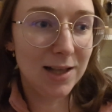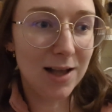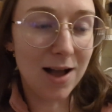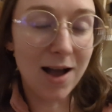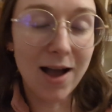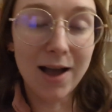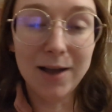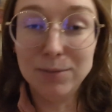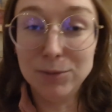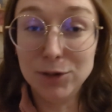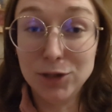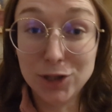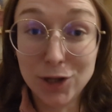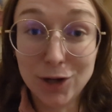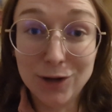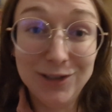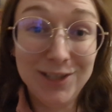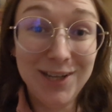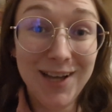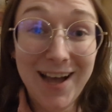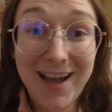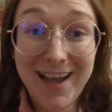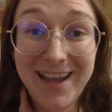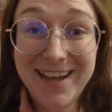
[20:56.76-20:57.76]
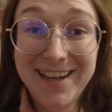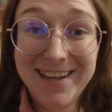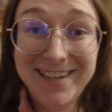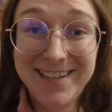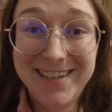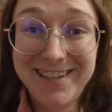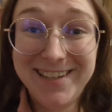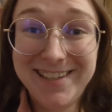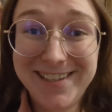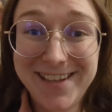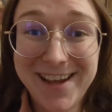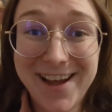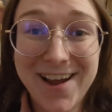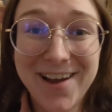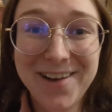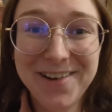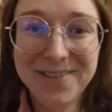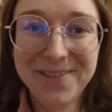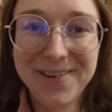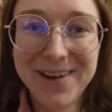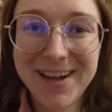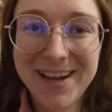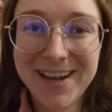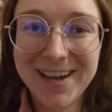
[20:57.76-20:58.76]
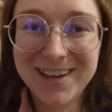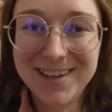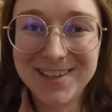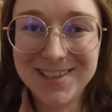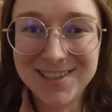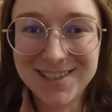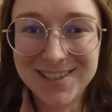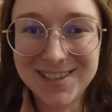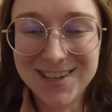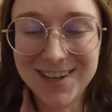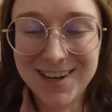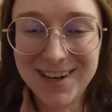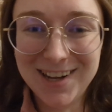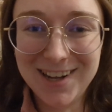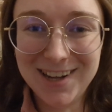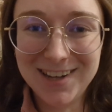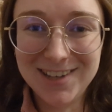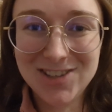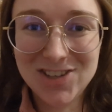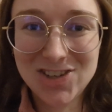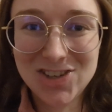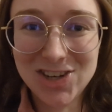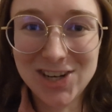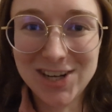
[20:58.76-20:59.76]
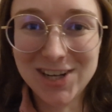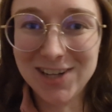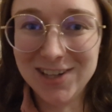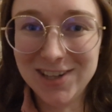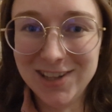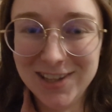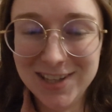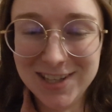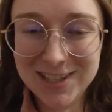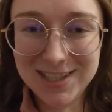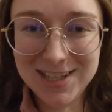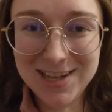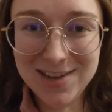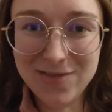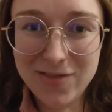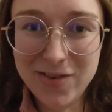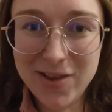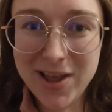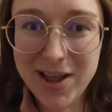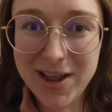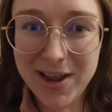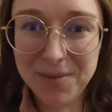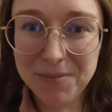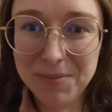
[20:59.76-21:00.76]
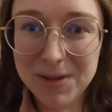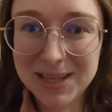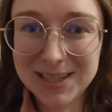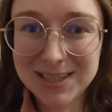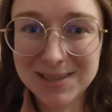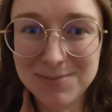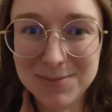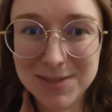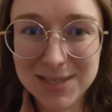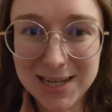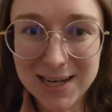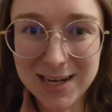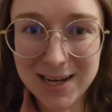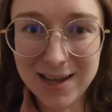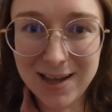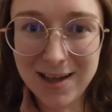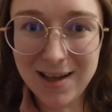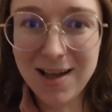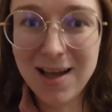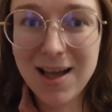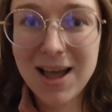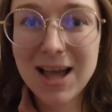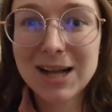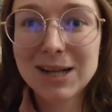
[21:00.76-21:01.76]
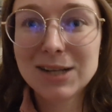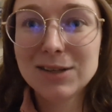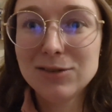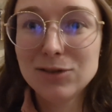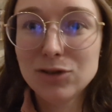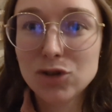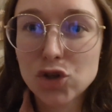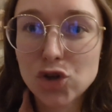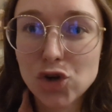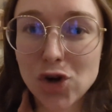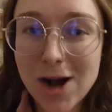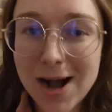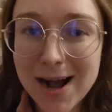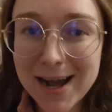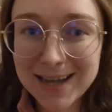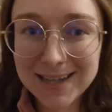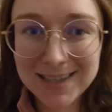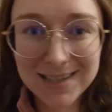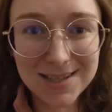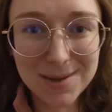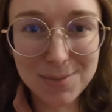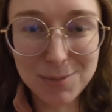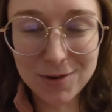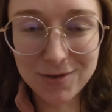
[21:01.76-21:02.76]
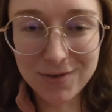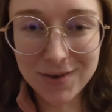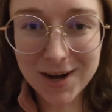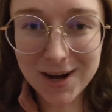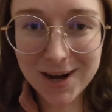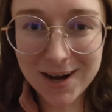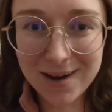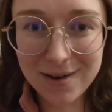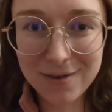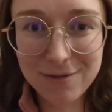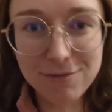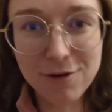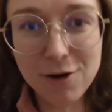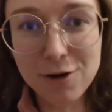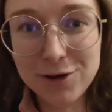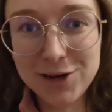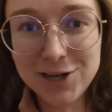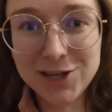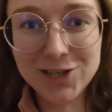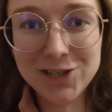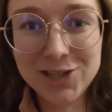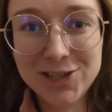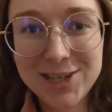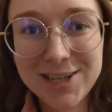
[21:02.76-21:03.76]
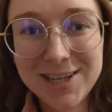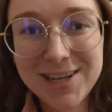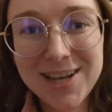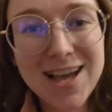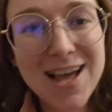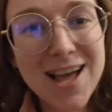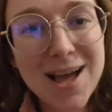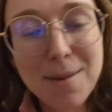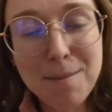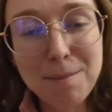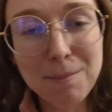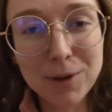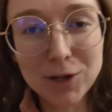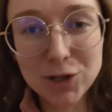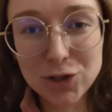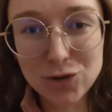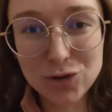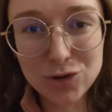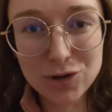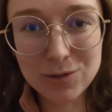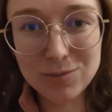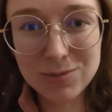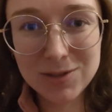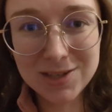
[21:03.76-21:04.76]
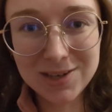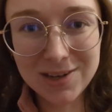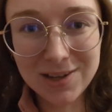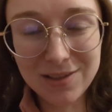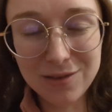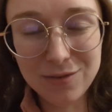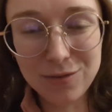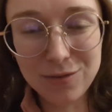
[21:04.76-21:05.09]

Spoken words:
I'm so tired, so we are just gonna chill this evening, make some dinner, try some of our foraged mushrooms and other